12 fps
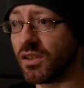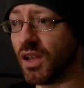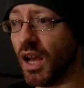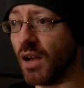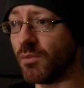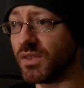
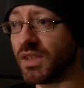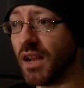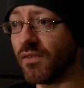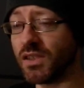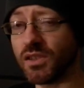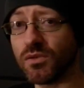um,
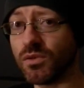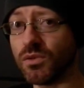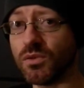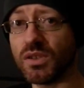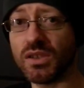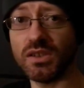Starfleet
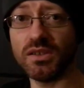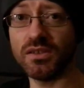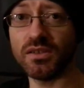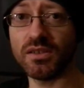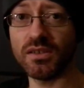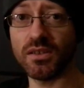crew, she's
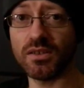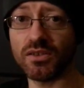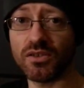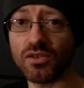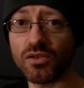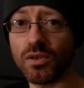she's a,
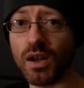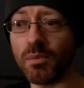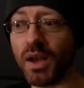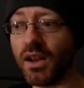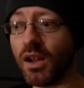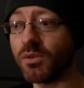she's a screw up,
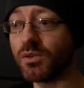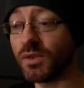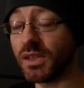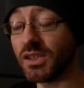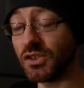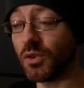and I was
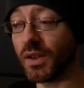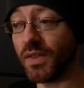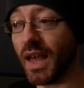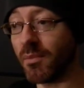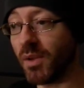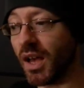really enjoying
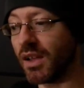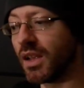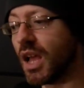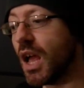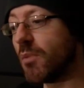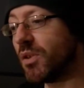that part.
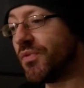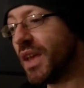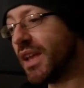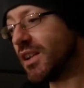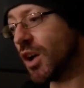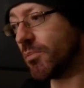But
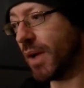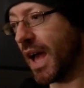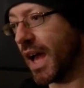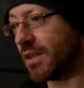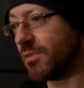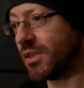then it got
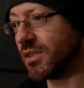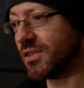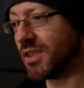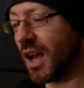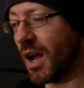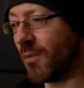bad
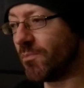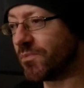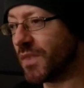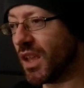because um,